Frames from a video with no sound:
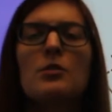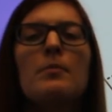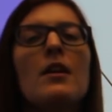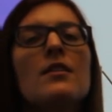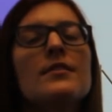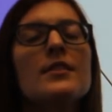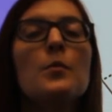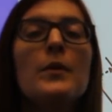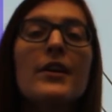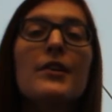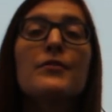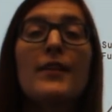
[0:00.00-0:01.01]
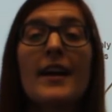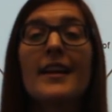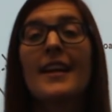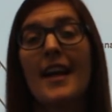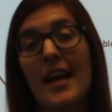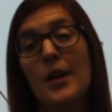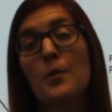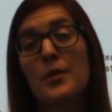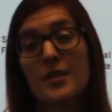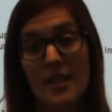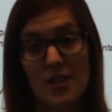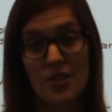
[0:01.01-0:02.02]
We're fighting a
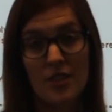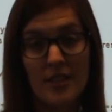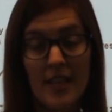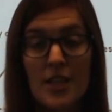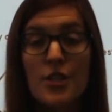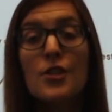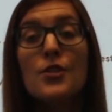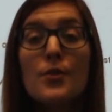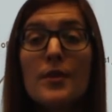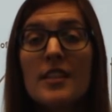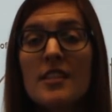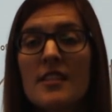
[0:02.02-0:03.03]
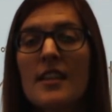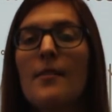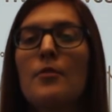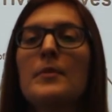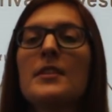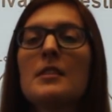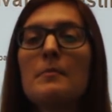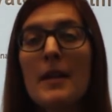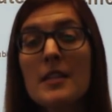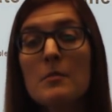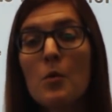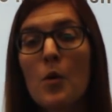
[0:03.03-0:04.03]
recession. And to do this, the government
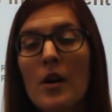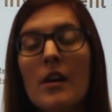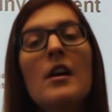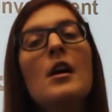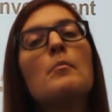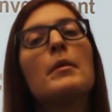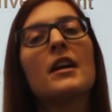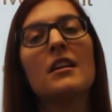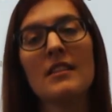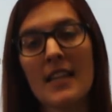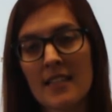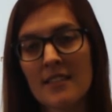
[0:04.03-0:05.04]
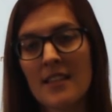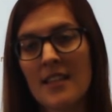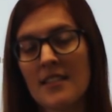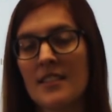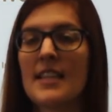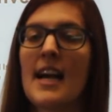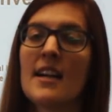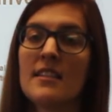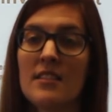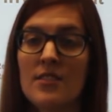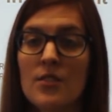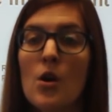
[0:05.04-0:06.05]
spends more but collects less in
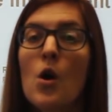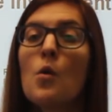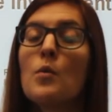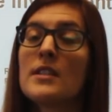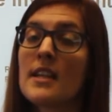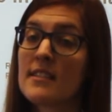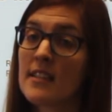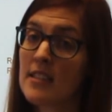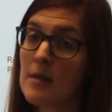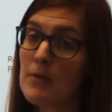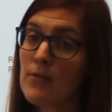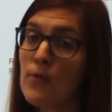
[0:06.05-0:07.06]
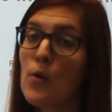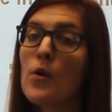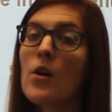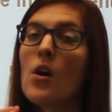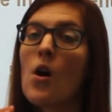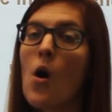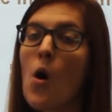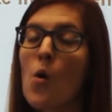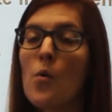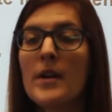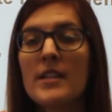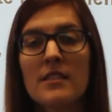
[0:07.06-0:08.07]
taxes, which, as I said before,
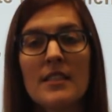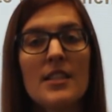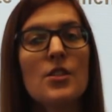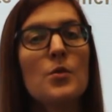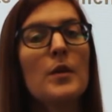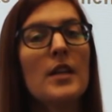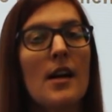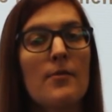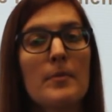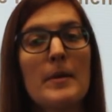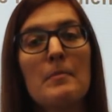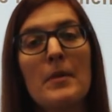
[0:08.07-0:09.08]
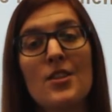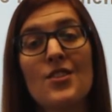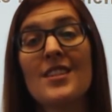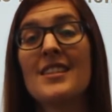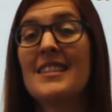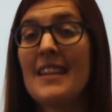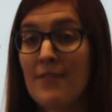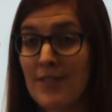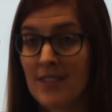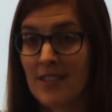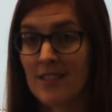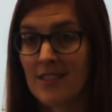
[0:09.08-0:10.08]
always leads to a government budget
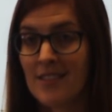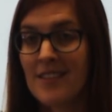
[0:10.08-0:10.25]
deficit.